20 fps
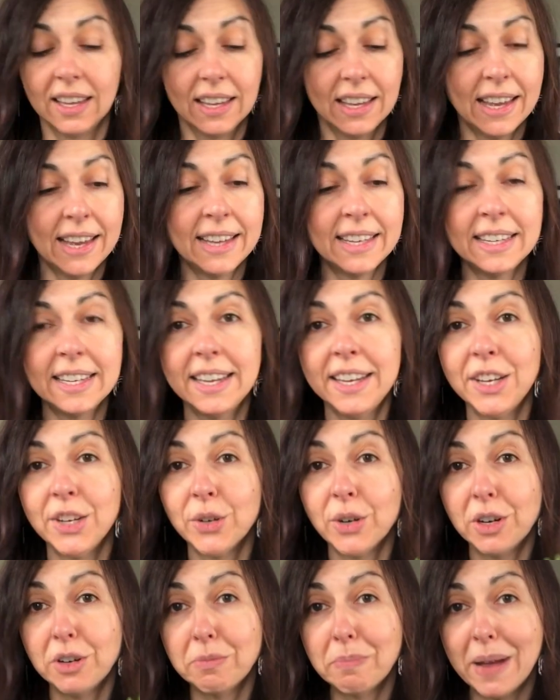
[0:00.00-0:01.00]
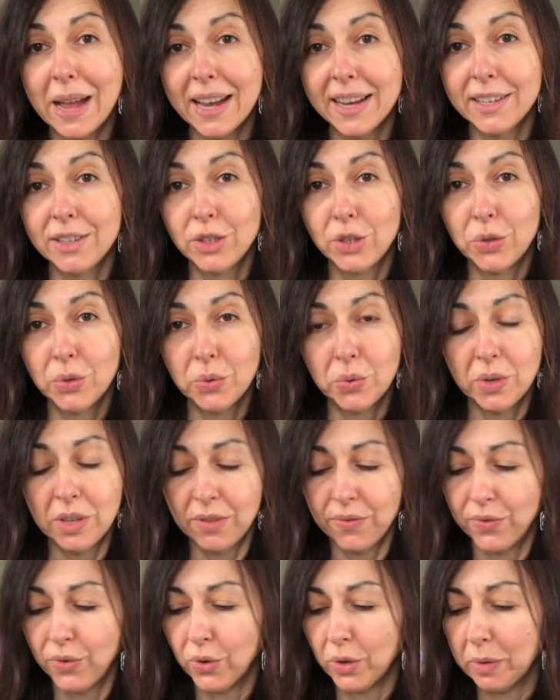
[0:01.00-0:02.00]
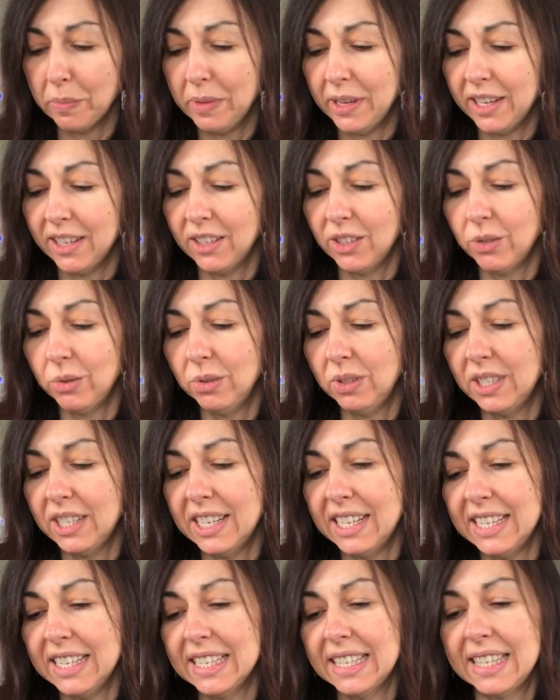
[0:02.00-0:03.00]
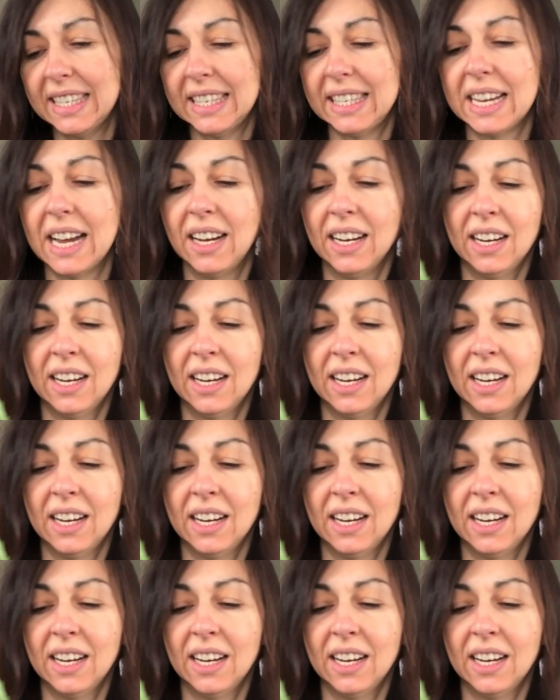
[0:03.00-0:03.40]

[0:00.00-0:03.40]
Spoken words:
And here are my two Euphorbia nutis.